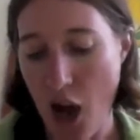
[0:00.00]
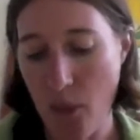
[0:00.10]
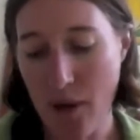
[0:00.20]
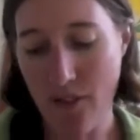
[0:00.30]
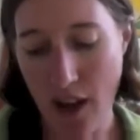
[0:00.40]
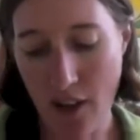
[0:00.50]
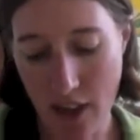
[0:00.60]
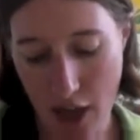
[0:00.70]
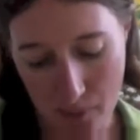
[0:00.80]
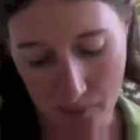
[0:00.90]
And we
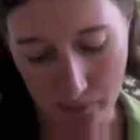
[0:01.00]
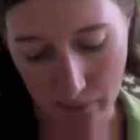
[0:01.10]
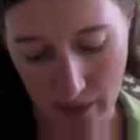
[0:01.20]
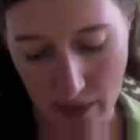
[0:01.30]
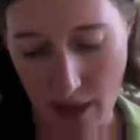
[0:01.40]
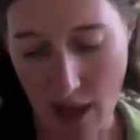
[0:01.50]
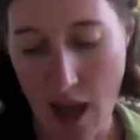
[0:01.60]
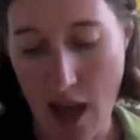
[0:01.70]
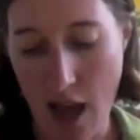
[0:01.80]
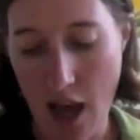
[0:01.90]
found that
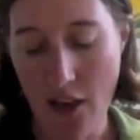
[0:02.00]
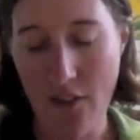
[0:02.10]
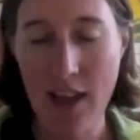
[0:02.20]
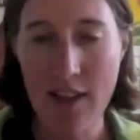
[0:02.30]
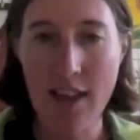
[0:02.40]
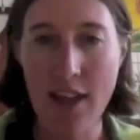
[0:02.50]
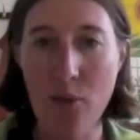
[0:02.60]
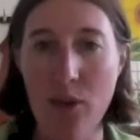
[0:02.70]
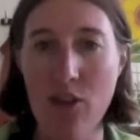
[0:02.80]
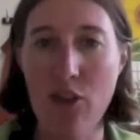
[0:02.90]
if
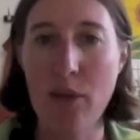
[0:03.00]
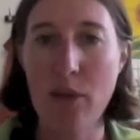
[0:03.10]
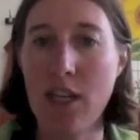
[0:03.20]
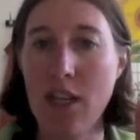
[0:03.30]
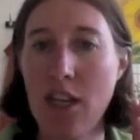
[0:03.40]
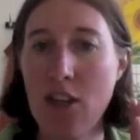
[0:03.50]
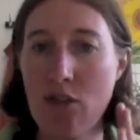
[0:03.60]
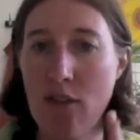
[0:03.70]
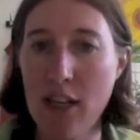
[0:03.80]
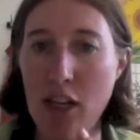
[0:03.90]
insects were distributed in
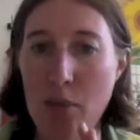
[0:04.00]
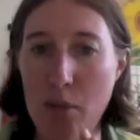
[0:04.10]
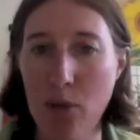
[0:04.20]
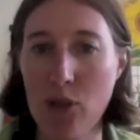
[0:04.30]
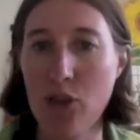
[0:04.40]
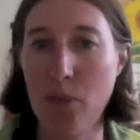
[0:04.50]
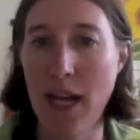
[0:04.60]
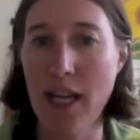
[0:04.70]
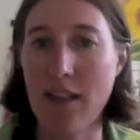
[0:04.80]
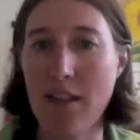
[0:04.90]
directly proportional
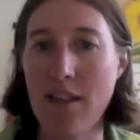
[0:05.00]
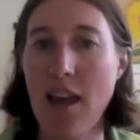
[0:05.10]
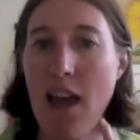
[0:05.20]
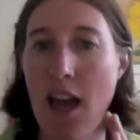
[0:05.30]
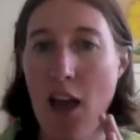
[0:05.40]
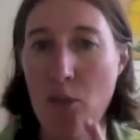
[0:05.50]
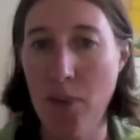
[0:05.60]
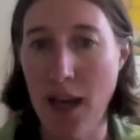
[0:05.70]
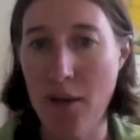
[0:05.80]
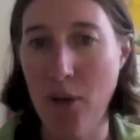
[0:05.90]
patterns, the
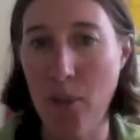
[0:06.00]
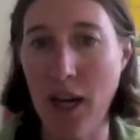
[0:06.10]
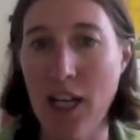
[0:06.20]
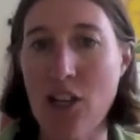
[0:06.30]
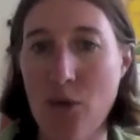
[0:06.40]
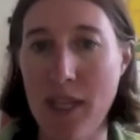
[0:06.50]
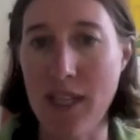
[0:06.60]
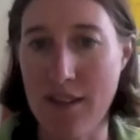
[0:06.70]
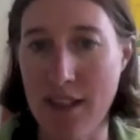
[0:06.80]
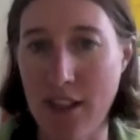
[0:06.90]
plant populations
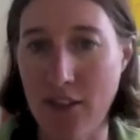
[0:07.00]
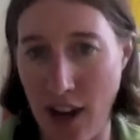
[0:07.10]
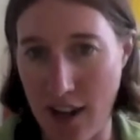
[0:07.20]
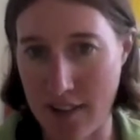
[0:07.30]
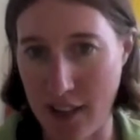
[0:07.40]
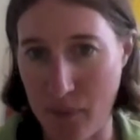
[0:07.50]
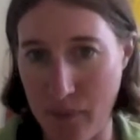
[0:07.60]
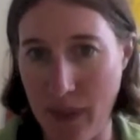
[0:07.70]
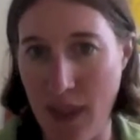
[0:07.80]
went extinct faster.